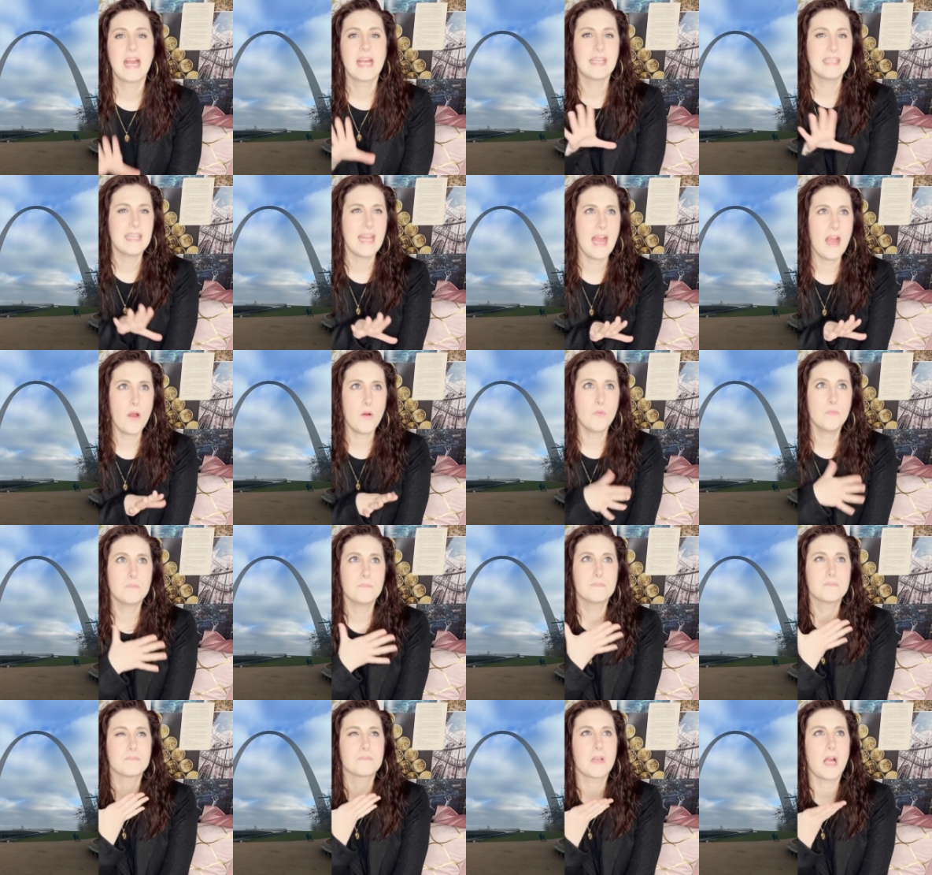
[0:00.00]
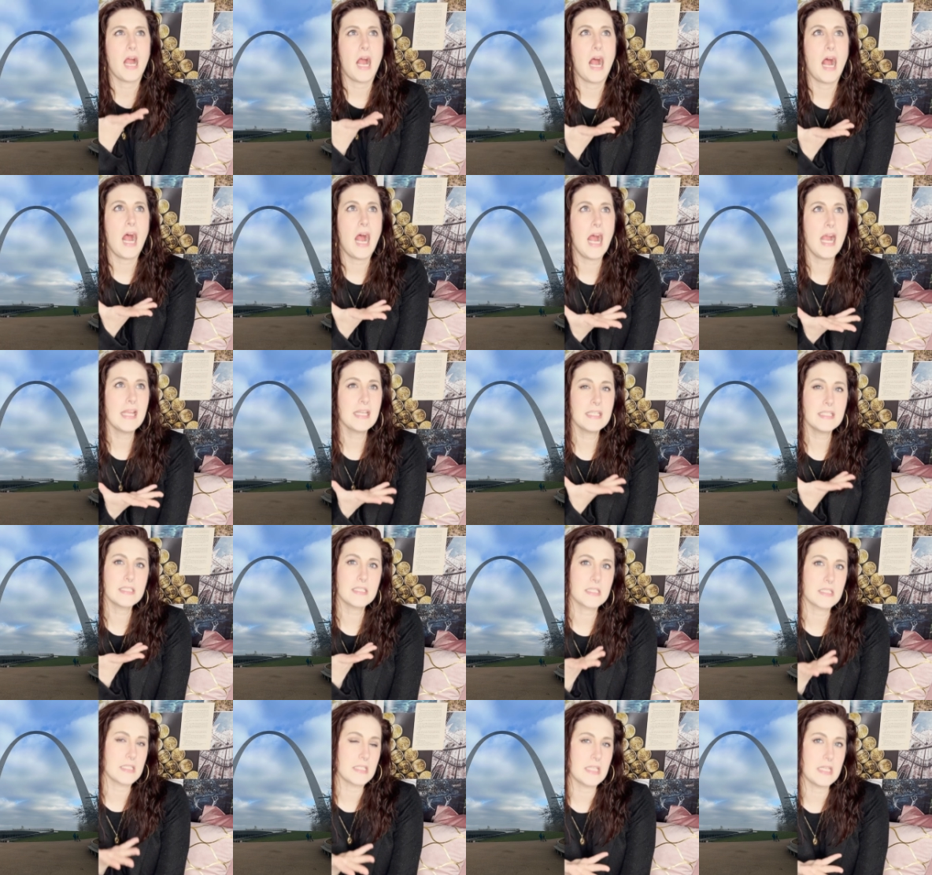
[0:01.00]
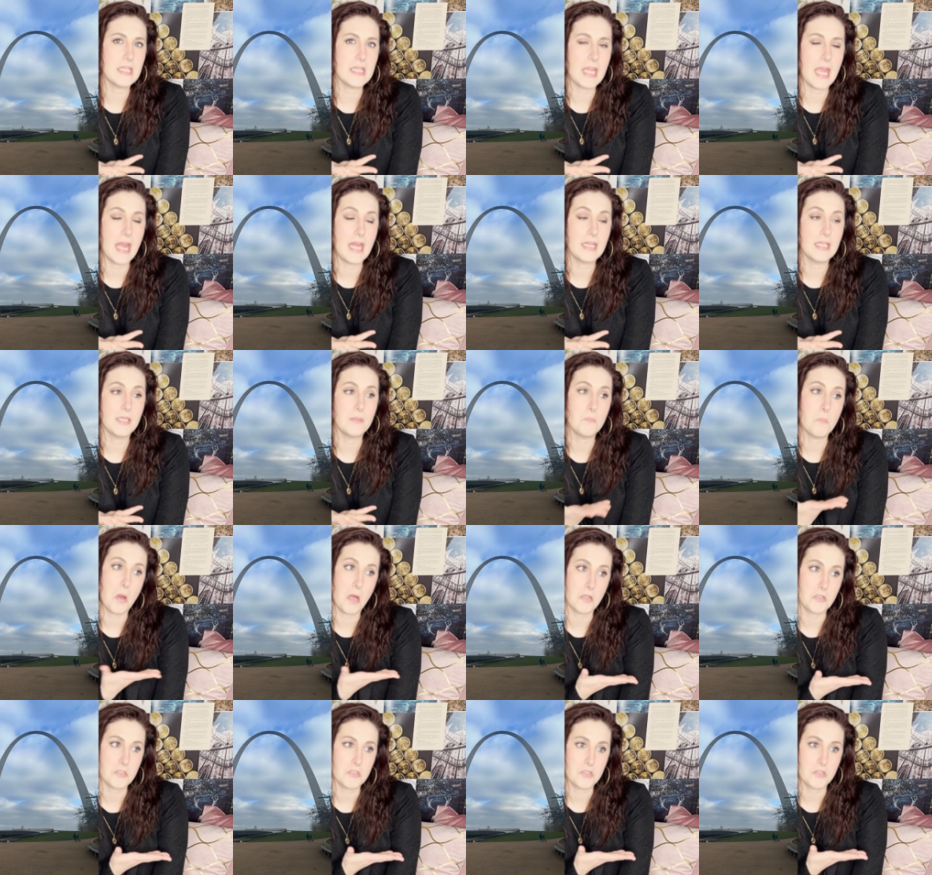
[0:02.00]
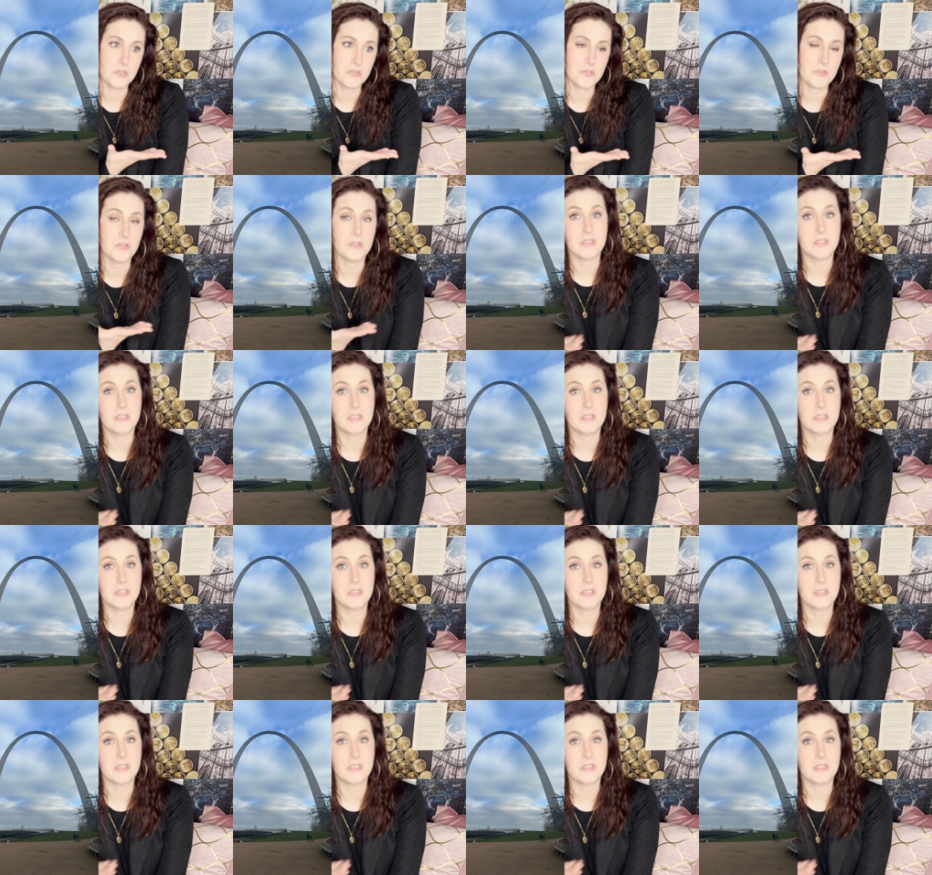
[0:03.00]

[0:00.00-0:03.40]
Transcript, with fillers: Now, I didn't see any monsters or